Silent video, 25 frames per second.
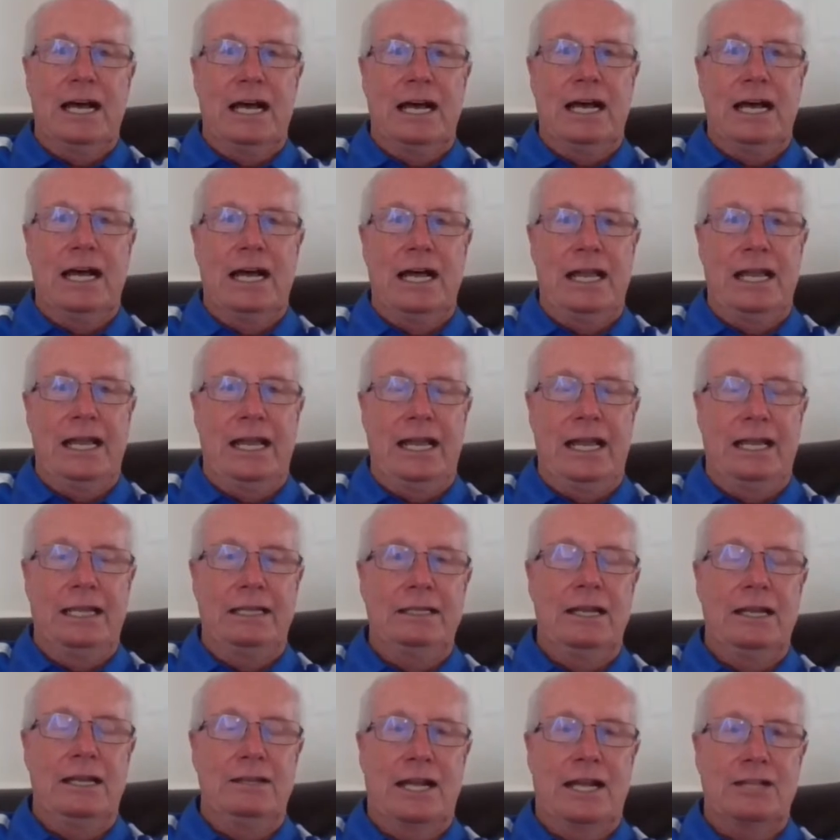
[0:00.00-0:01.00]

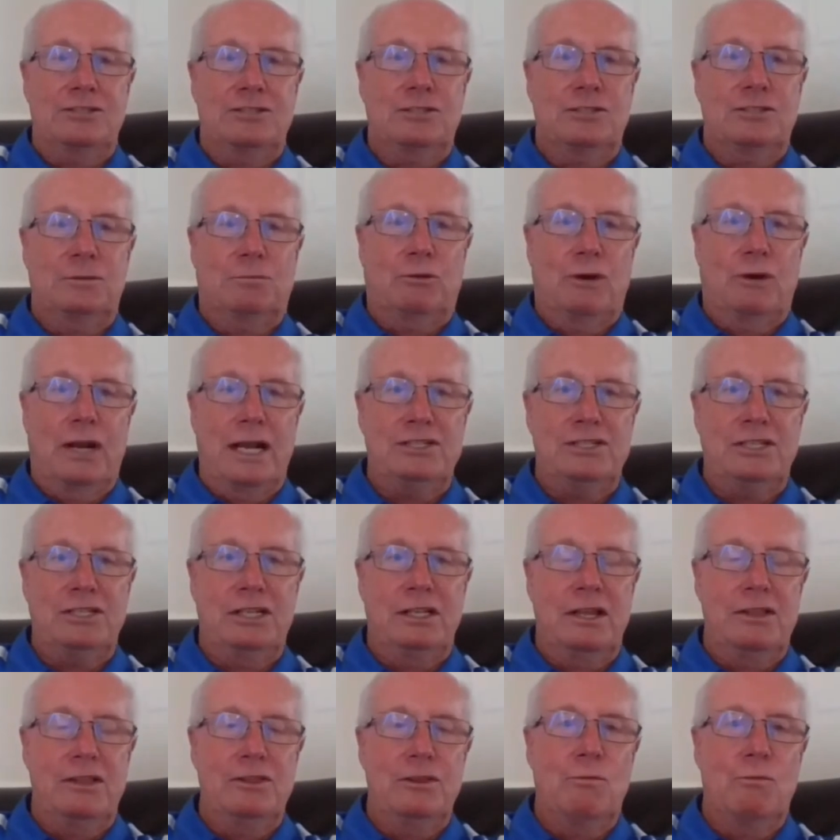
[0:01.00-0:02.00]
and not
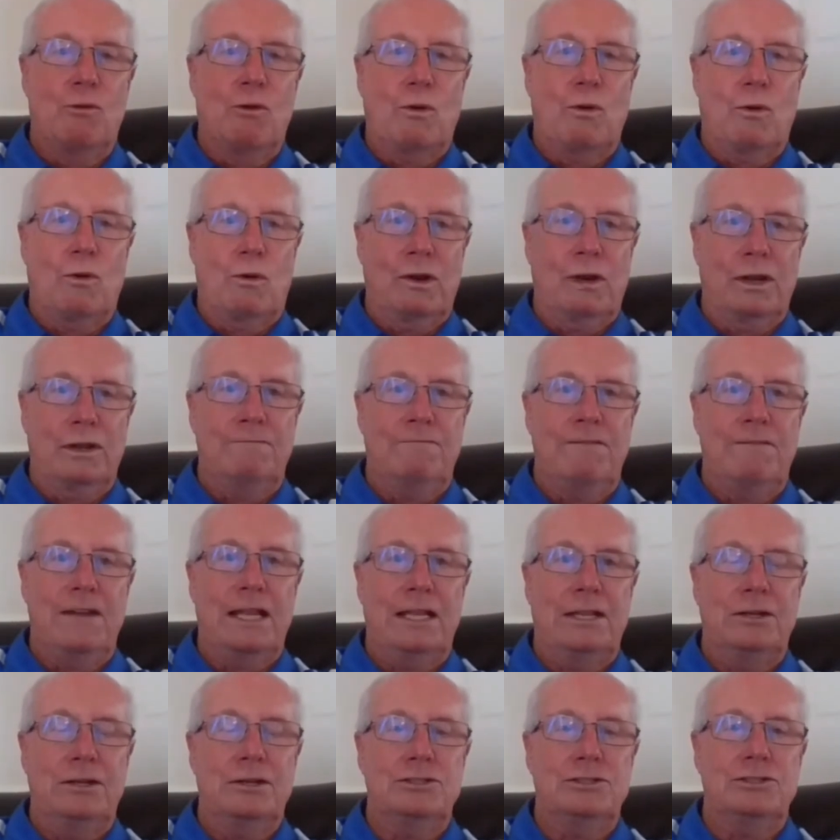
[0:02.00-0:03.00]
surprisingly, the more organ
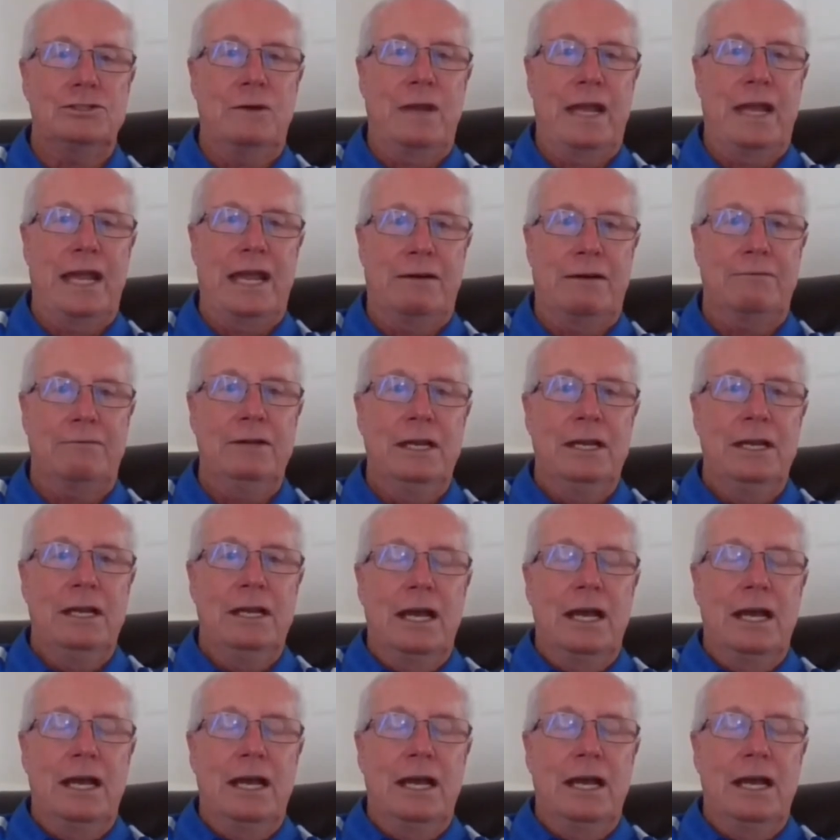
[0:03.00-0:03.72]
failures you have,